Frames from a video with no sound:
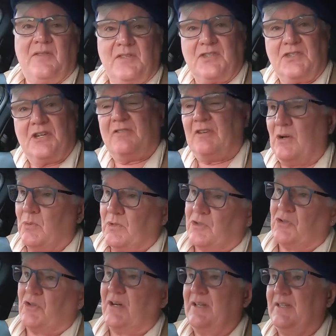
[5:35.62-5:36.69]
the steering will
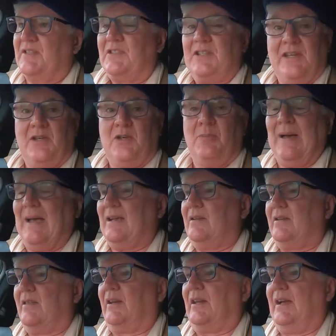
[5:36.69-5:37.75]
try and steer you back
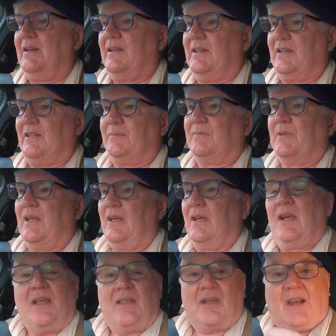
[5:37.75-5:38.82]
into the lane again.
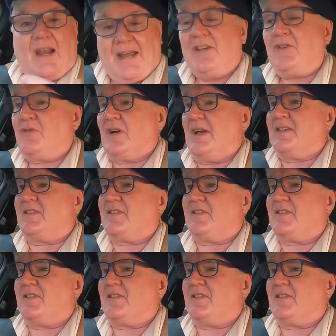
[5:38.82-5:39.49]
The lane trace